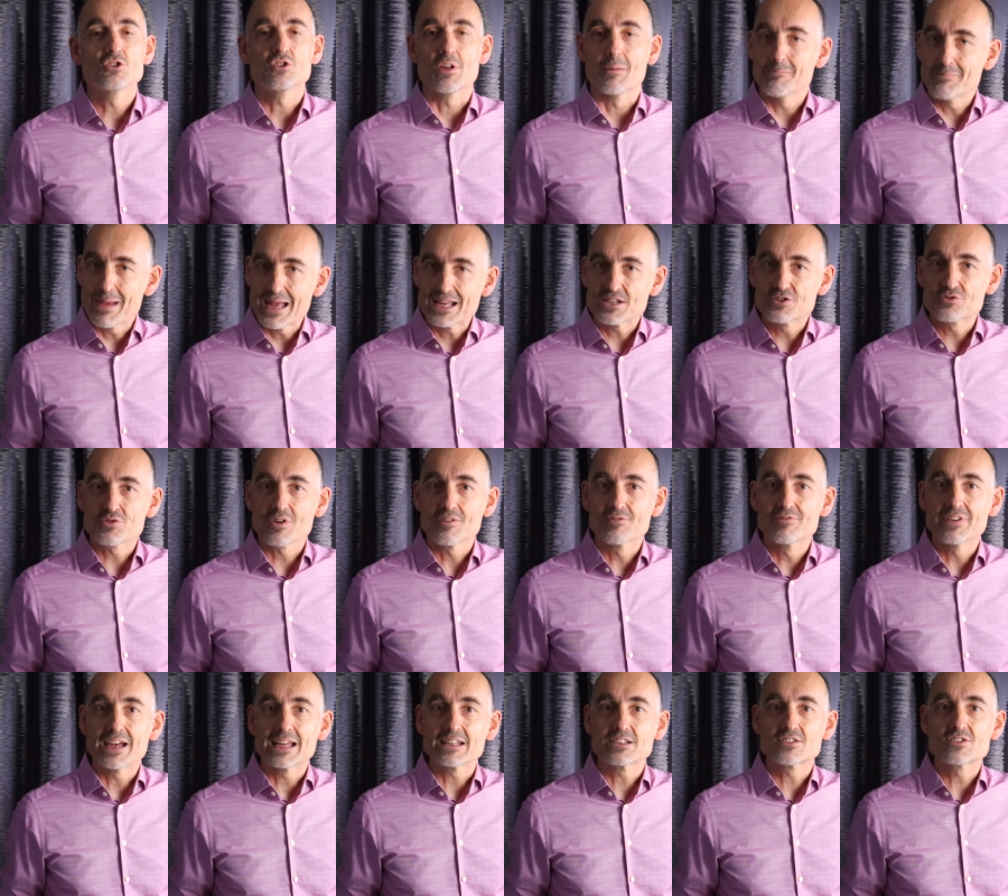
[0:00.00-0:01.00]
the major
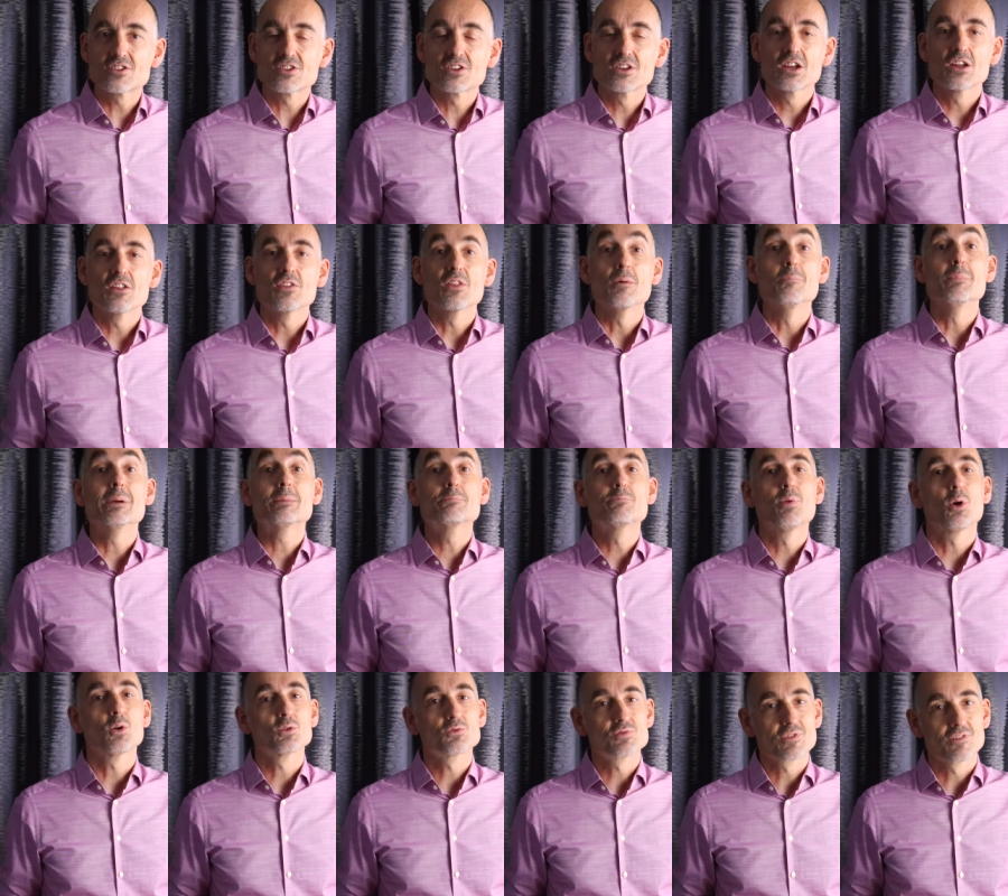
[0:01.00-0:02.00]
event, the
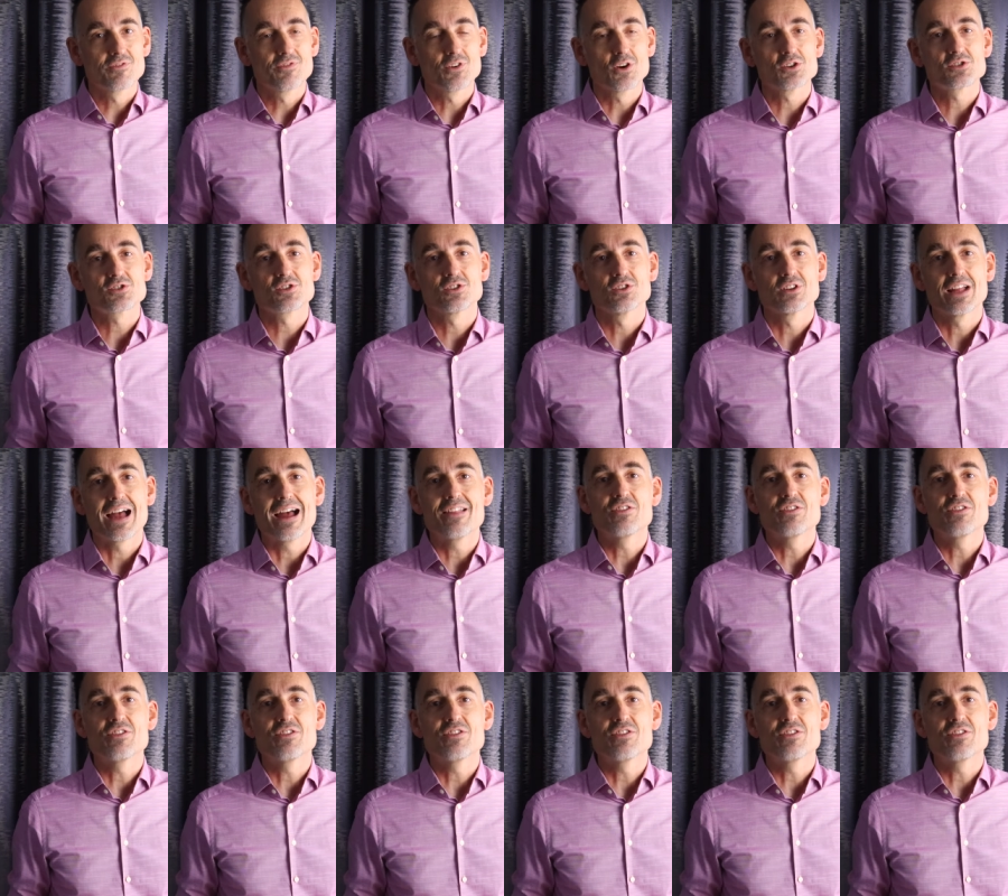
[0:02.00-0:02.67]
mid point reversal,